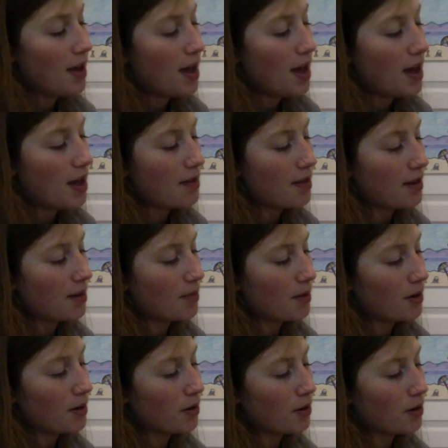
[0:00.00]
and then I'm
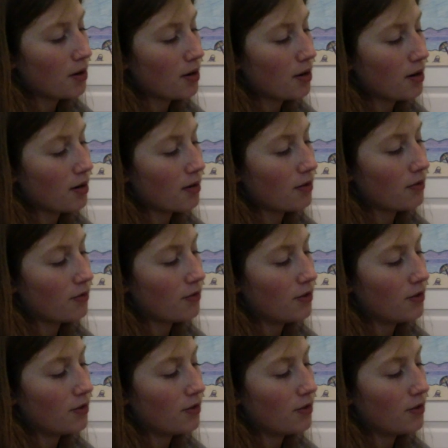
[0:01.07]
gonna curve